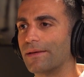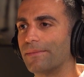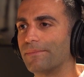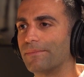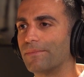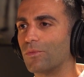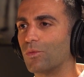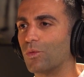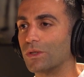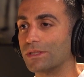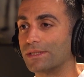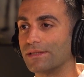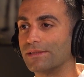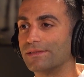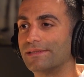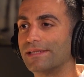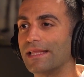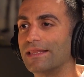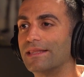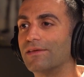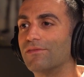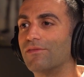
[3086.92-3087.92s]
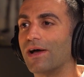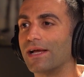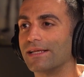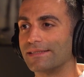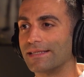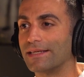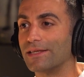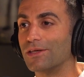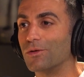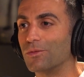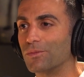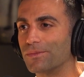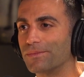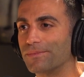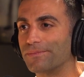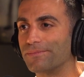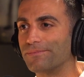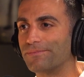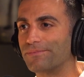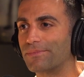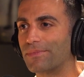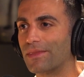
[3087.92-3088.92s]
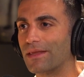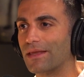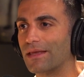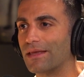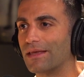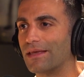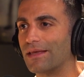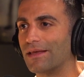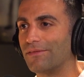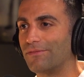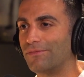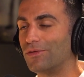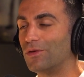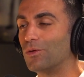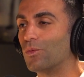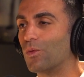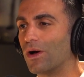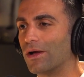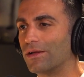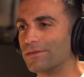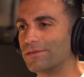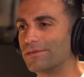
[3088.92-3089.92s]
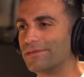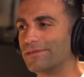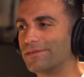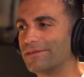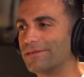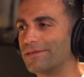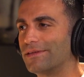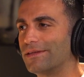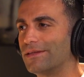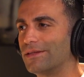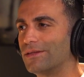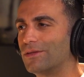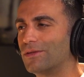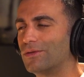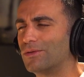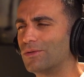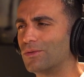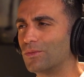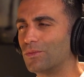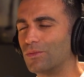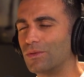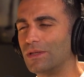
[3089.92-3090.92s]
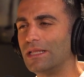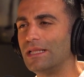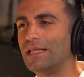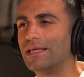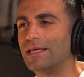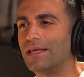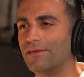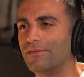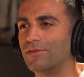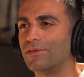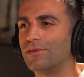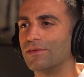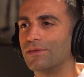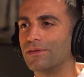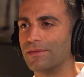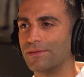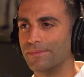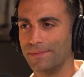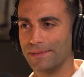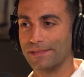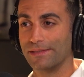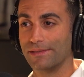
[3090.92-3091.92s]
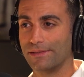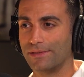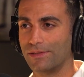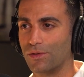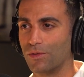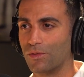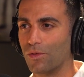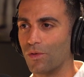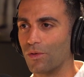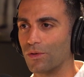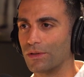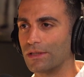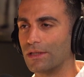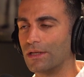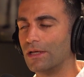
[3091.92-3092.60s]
what's incentivizing you if you want to really give the business your all.